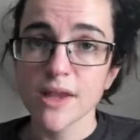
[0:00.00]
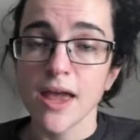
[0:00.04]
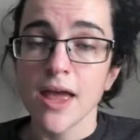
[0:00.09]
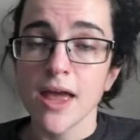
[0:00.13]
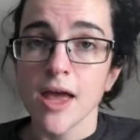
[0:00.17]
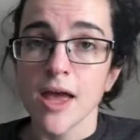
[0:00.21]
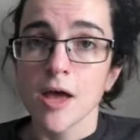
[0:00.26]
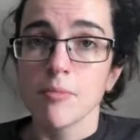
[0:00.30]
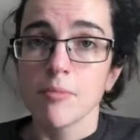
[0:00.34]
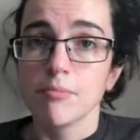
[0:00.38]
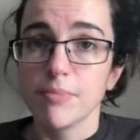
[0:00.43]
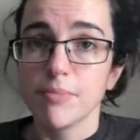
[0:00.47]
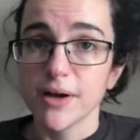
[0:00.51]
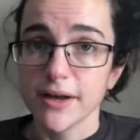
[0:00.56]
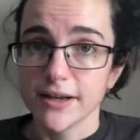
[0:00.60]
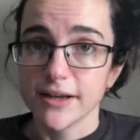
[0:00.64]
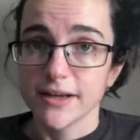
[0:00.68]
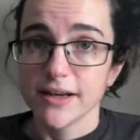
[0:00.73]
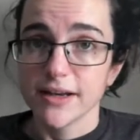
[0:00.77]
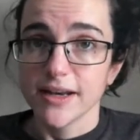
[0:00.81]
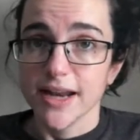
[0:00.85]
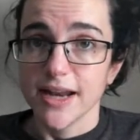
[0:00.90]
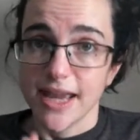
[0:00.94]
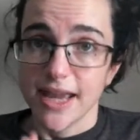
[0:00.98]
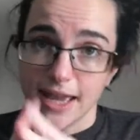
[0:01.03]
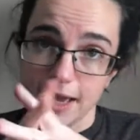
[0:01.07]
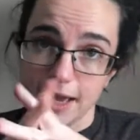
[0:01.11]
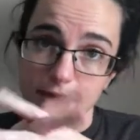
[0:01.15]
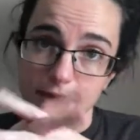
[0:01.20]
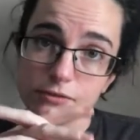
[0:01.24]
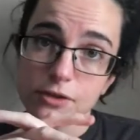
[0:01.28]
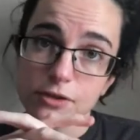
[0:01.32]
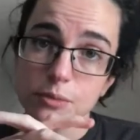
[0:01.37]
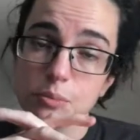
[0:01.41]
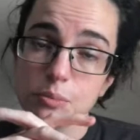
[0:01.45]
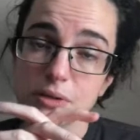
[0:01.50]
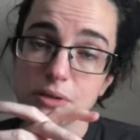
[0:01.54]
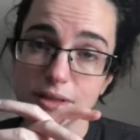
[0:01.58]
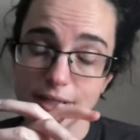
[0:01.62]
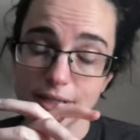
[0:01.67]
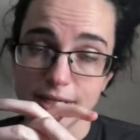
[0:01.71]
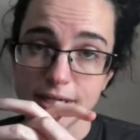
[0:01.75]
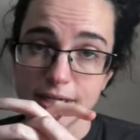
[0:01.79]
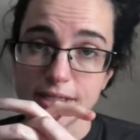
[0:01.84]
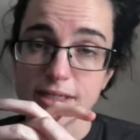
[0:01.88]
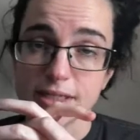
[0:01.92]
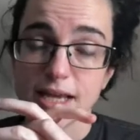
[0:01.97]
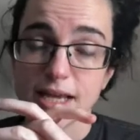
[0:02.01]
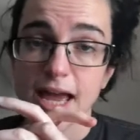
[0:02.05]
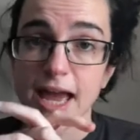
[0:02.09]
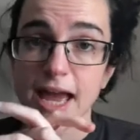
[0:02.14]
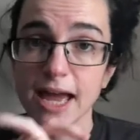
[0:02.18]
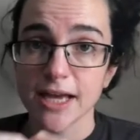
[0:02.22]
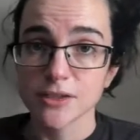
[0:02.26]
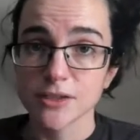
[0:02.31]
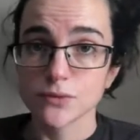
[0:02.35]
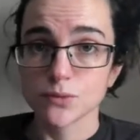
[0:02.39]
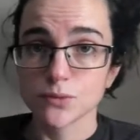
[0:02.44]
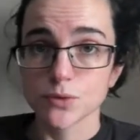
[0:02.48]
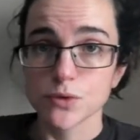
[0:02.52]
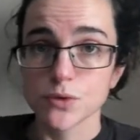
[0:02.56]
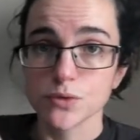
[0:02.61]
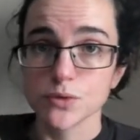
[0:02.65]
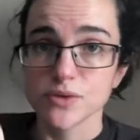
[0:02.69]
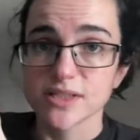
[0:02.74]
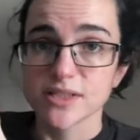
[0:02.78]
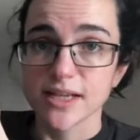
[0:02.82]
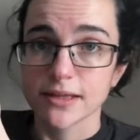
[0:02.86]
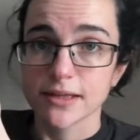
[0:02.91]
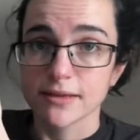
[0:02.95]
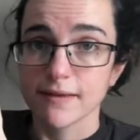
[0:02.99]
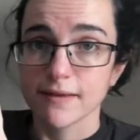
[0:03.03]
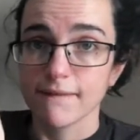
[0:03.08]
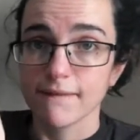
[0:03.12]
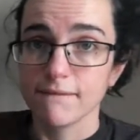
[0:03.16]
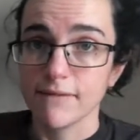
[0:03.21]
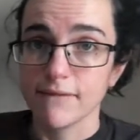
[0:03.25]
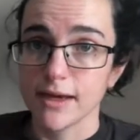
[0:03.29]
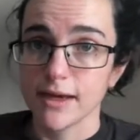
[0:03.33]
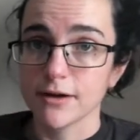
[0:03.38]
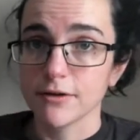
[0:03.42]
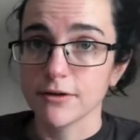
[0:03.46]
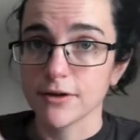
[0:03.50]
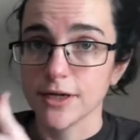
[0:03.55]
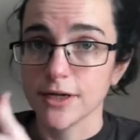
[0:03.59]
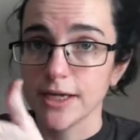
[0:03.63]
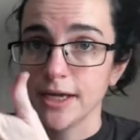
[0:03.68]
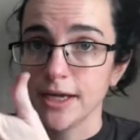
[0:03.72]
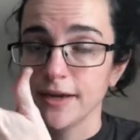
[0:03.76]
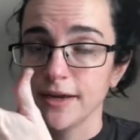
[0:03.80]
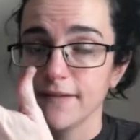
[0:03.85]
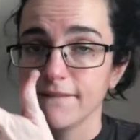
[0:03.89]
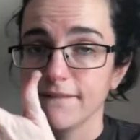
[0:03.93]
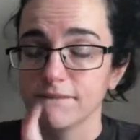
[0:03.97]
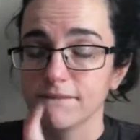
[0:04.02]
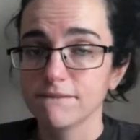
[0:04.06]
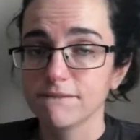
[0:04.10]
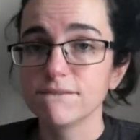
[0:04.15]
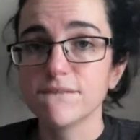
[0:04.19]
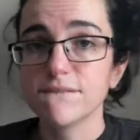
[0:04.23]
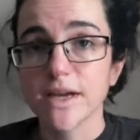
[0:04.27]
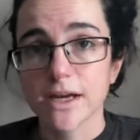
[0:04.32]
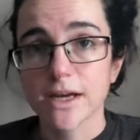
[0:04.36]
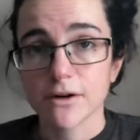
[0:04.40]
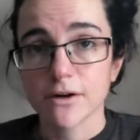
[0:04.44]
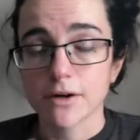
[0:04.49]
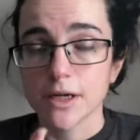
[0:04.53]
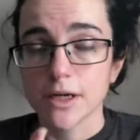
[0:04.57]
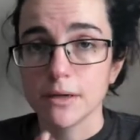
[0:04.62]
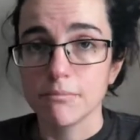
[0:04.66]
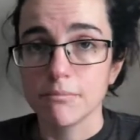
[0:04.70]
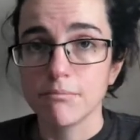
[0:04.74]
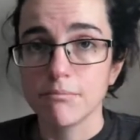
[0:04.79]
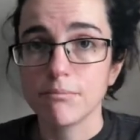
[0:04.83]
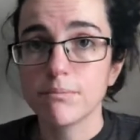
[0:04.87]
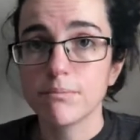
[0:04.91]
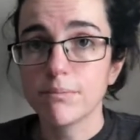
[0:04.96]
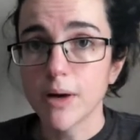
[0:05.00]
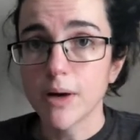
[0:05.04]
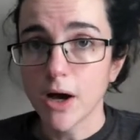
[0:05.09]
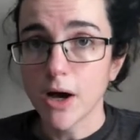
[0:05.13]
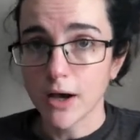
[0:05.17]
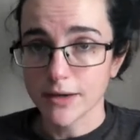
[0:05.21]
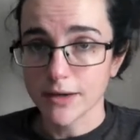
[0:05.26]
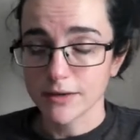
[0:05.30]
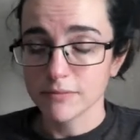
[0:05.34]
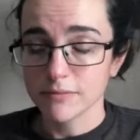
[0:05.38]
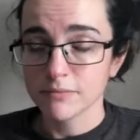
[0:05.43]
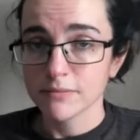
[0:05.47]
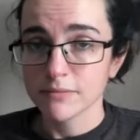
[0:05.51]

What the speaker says: But every plant has roots at the very, very bottom.